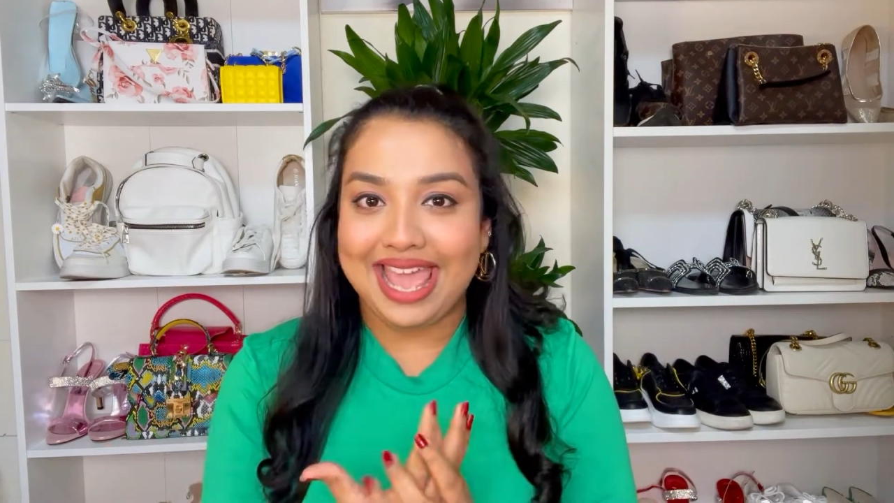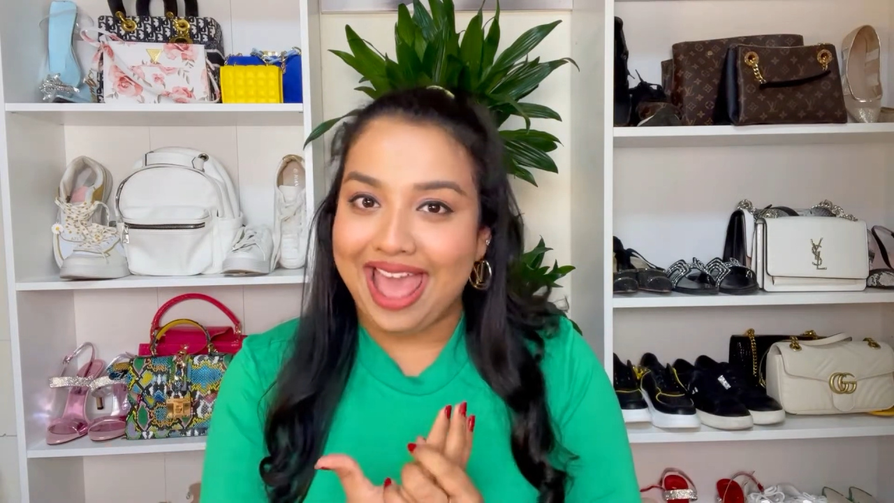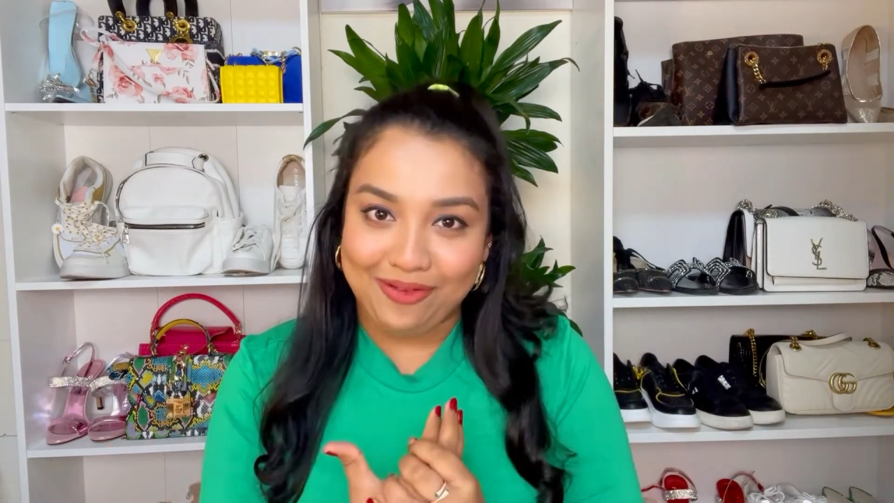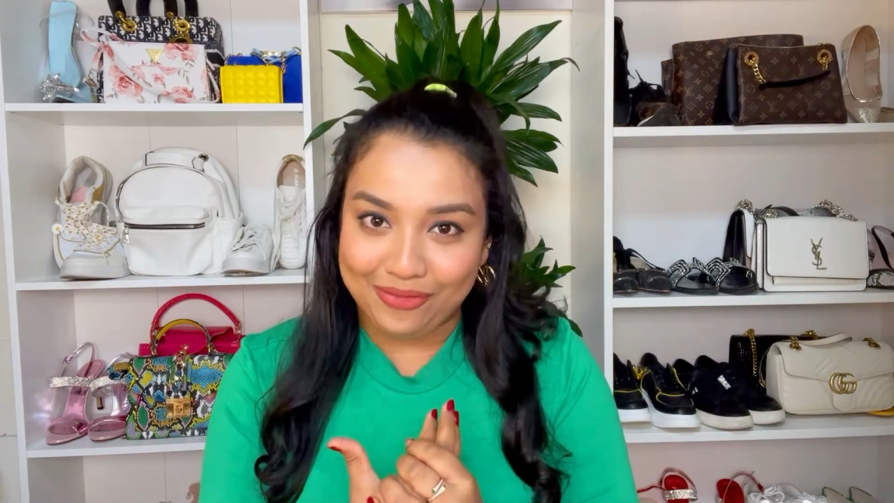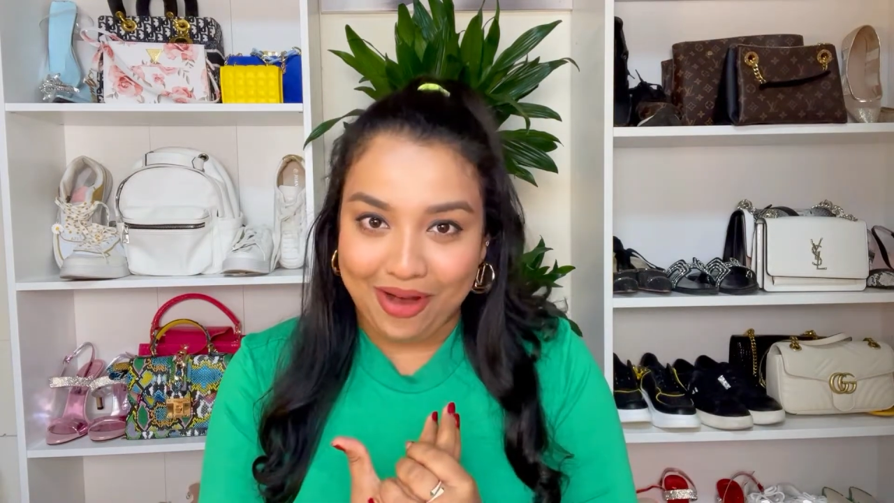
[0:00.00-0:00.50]

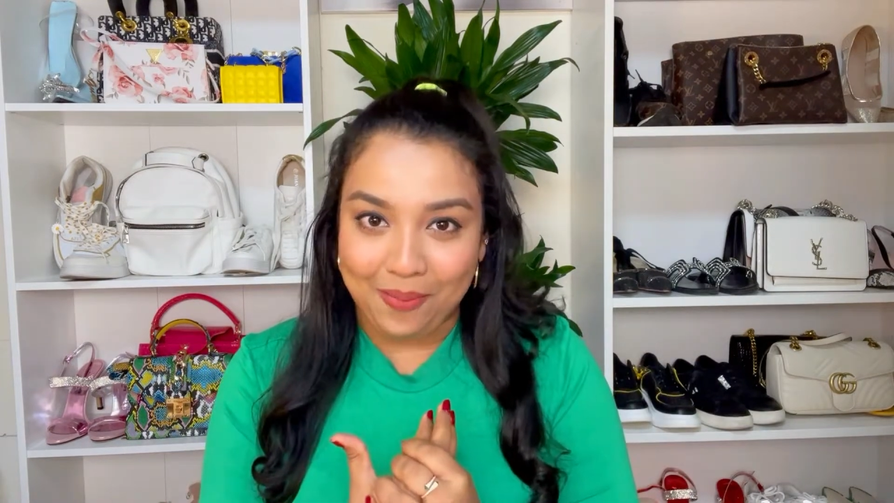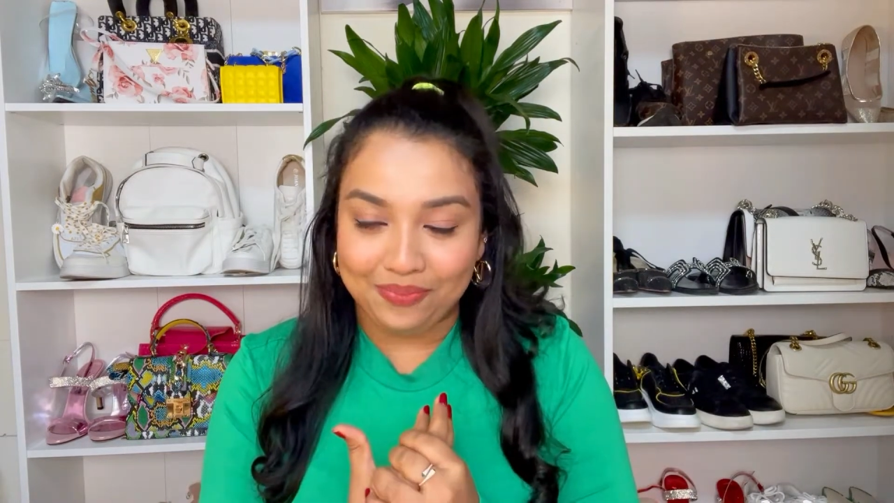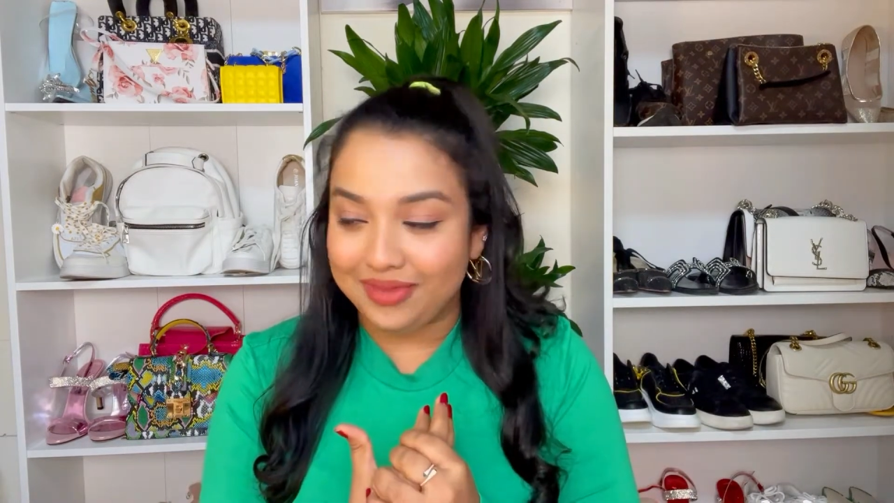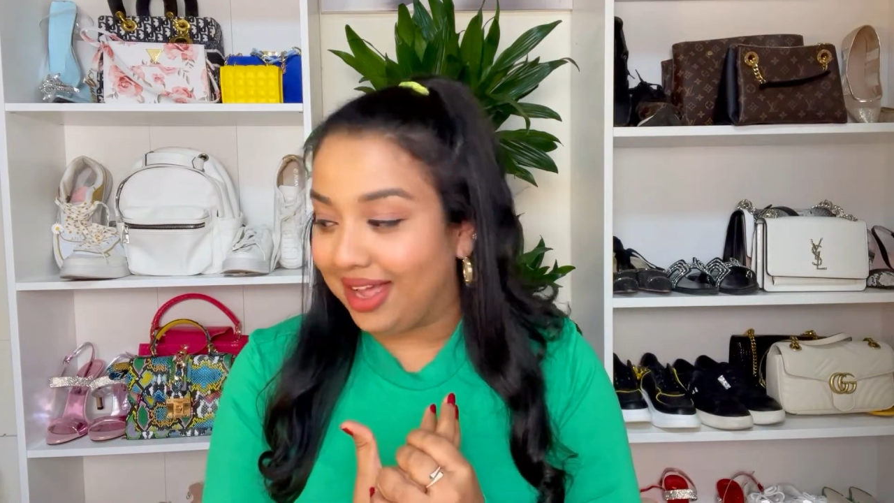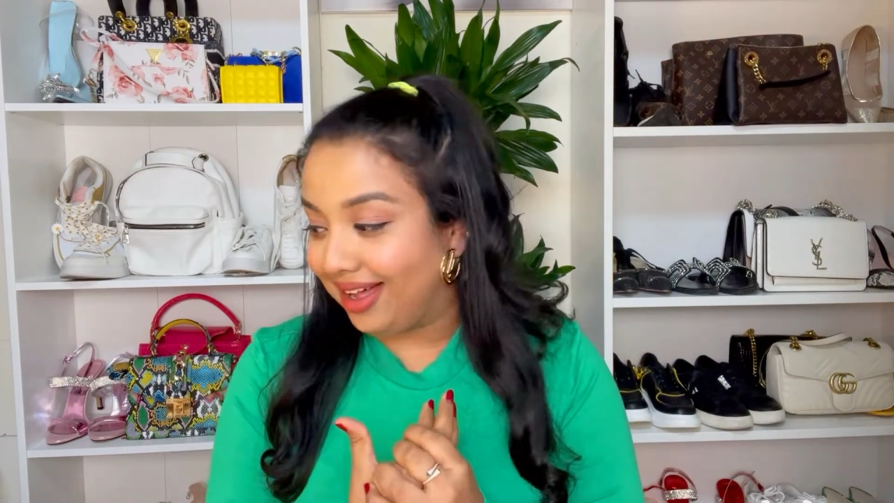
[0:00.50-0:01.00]
have
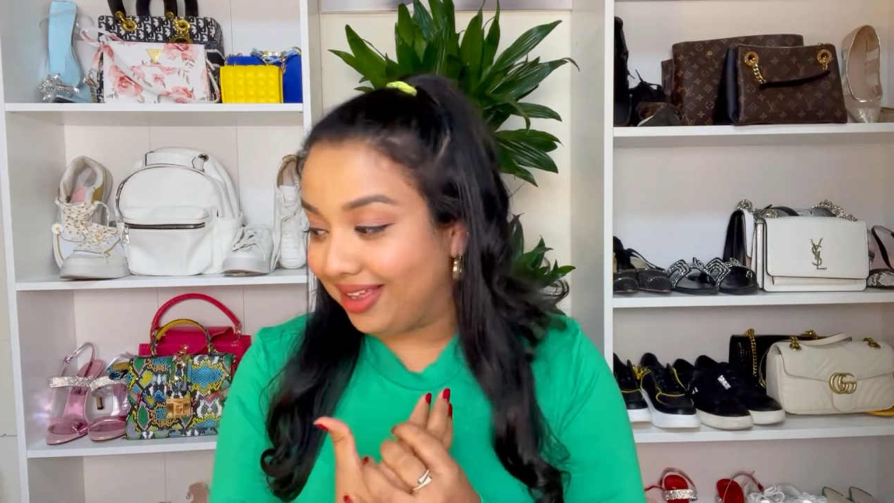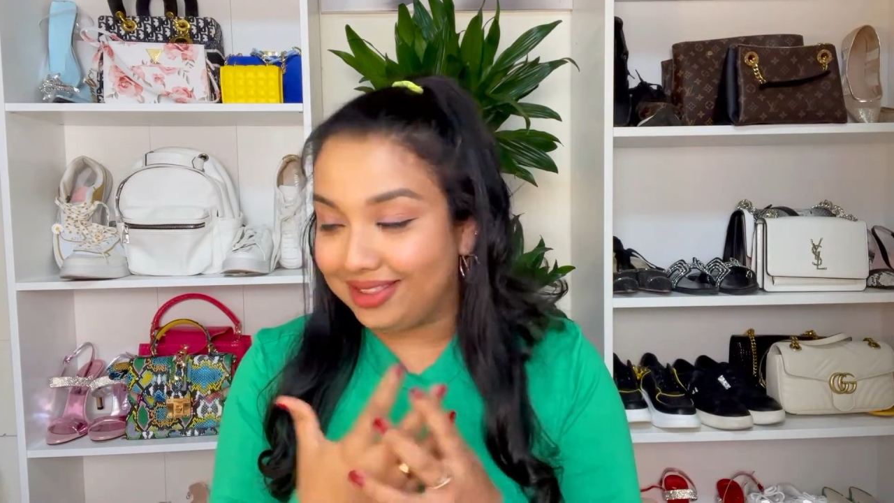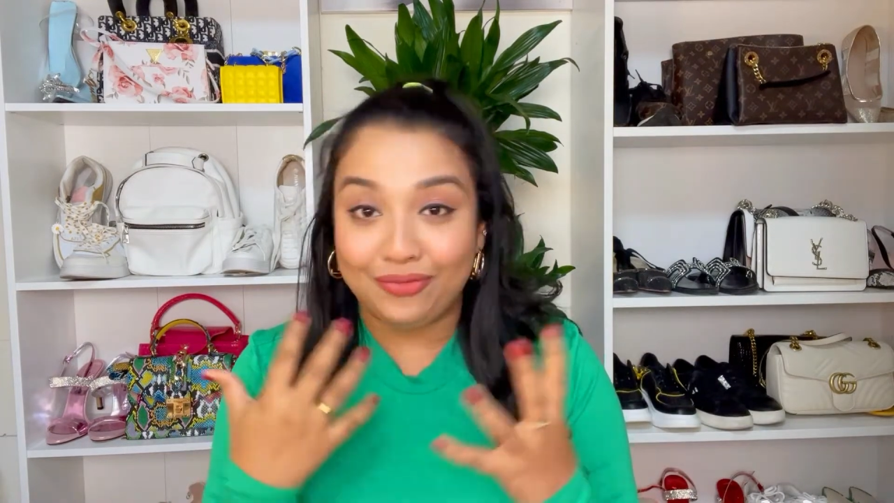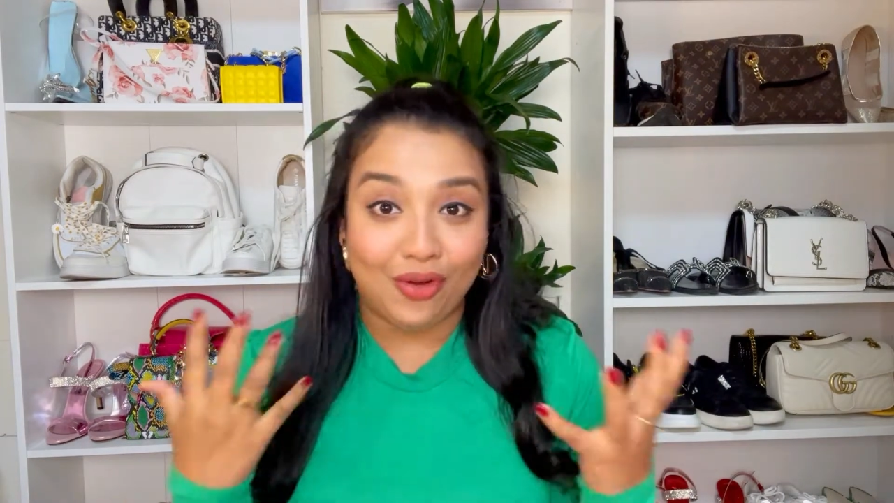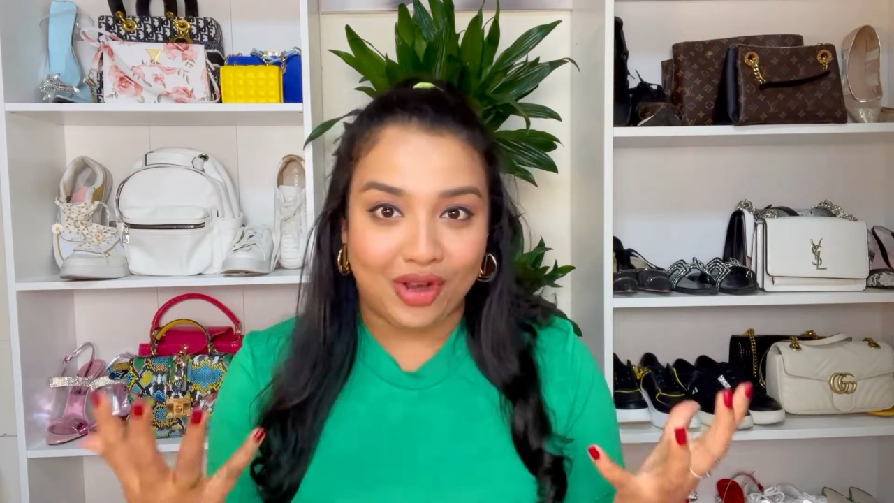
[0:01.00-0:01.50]
from
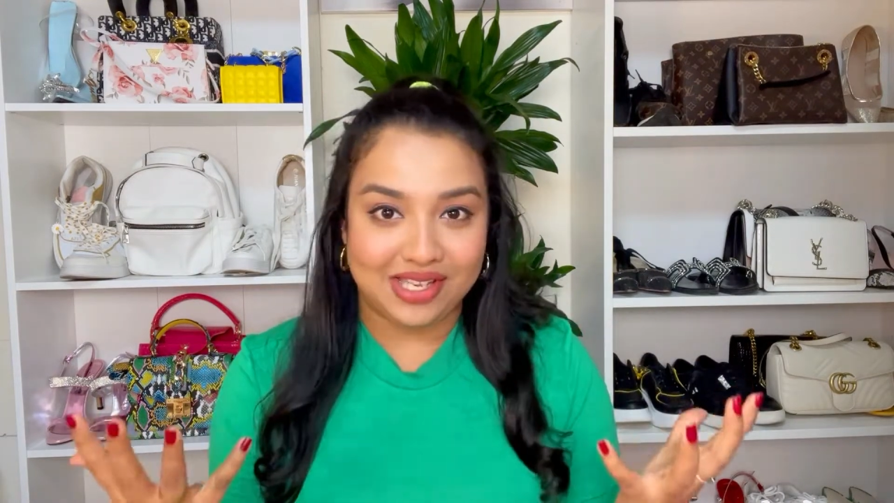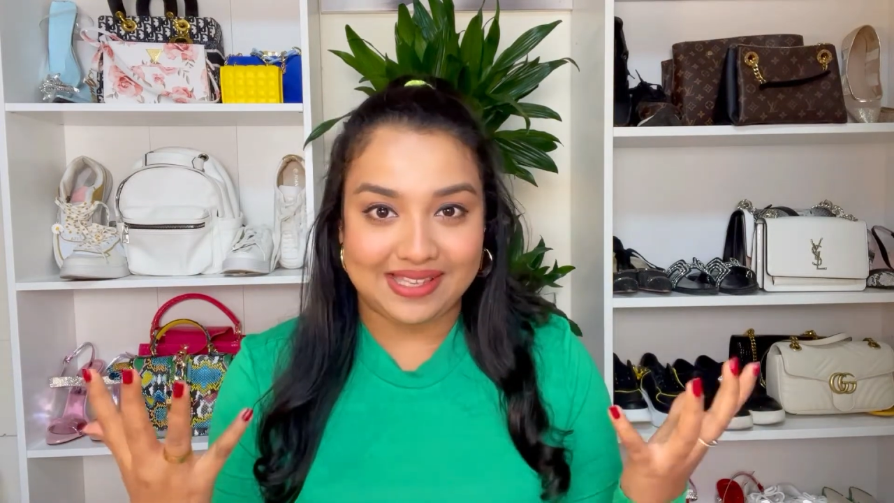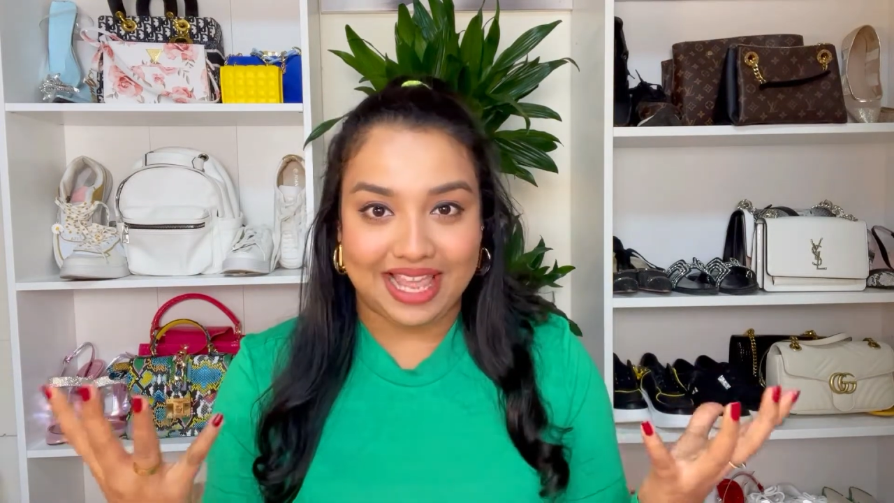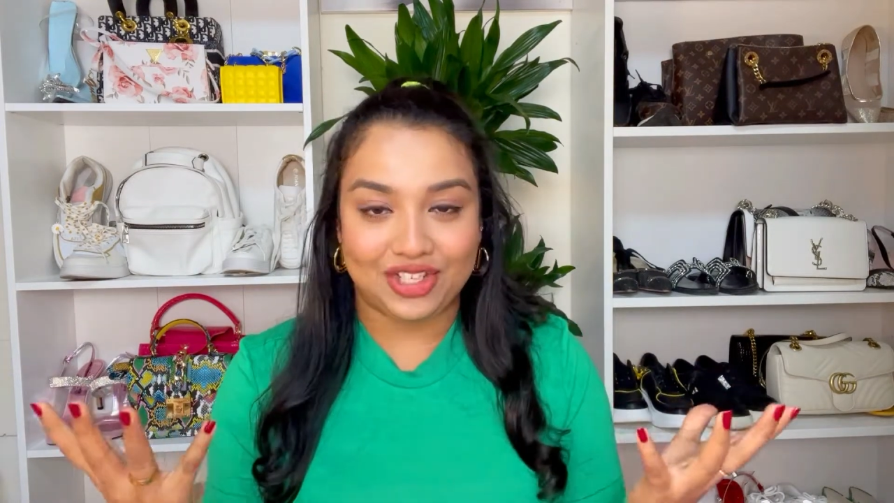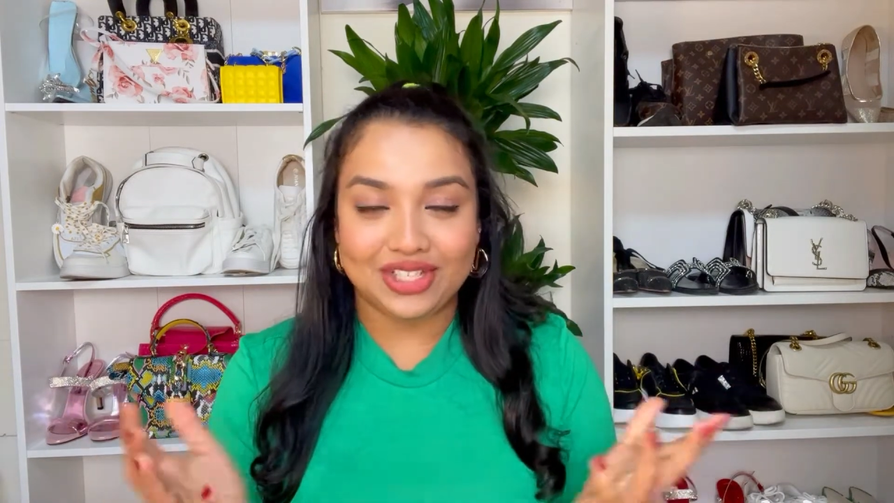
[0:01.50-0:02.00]
Forest
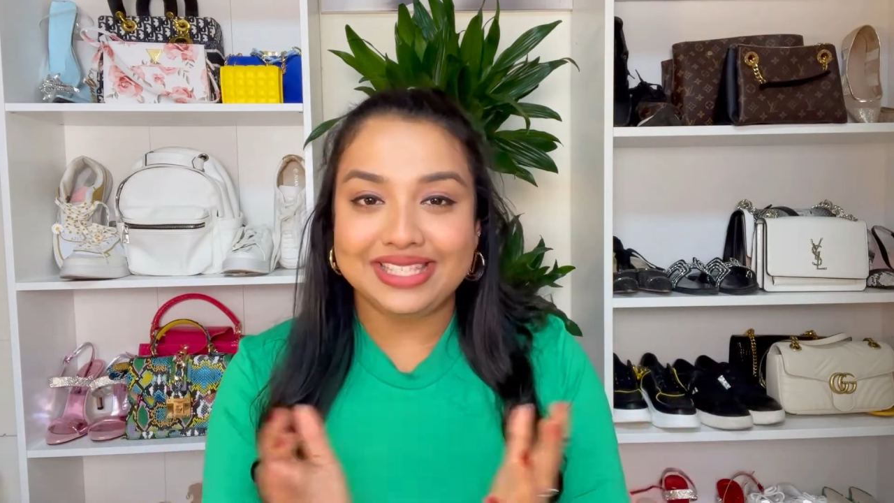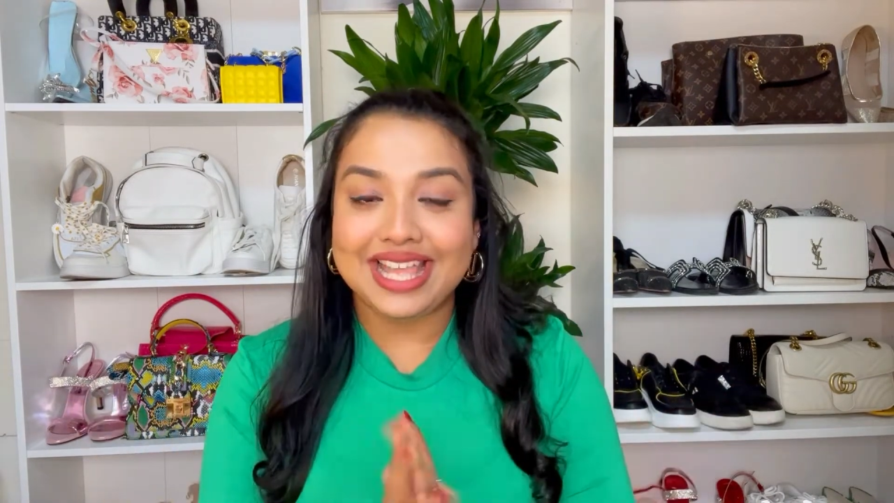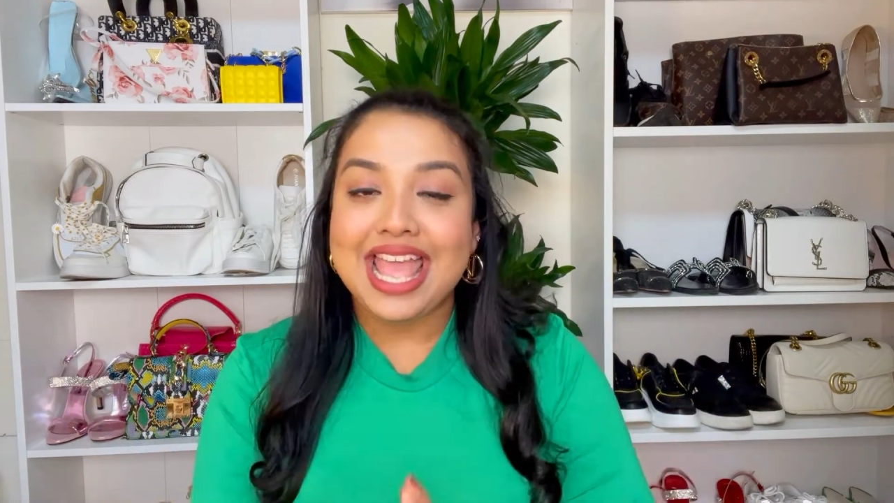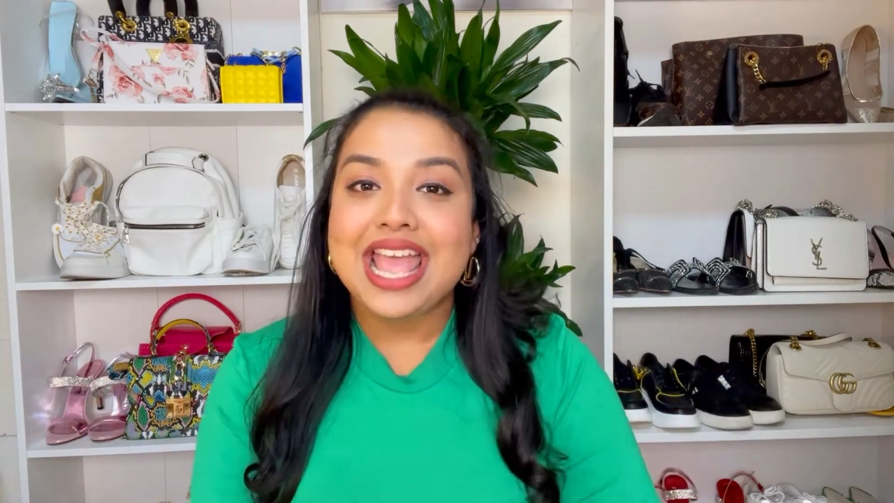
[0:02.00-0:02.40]
Essentials.